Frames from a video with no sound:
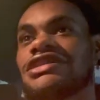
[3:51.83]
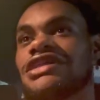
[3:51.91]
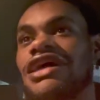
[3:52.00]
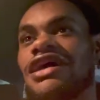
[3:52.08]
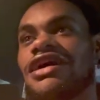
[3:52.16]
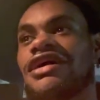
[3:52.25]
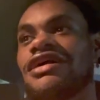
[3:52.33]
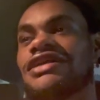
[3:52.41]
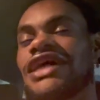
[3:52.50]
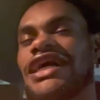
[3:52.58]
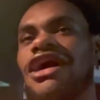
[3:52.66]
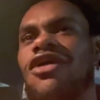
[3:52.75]
Uh,
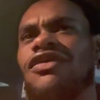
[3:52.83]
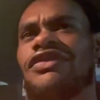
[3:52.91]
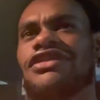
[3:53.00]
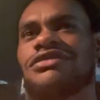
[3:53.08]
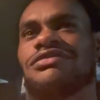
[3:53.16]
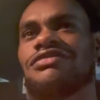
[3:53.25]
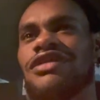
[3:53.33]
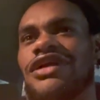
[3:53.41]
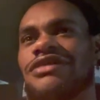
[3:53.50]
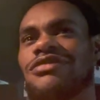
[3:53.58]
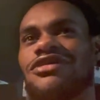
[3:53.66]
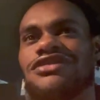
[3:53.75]
not all of them, but
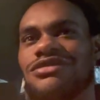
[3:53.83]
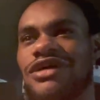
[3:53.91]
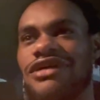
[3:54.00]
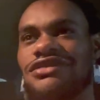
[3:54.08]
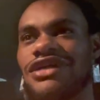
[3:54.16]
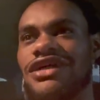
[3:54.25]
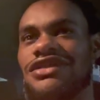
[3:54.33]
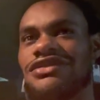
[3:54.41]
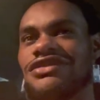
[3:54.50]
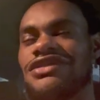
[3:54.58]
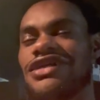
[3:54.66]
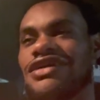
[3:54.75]
like most of them were outdated.
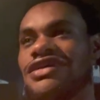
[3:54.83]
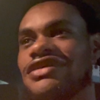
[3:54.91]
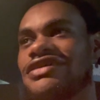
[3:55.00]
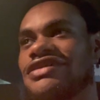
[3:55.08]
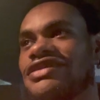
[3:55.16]
Uh,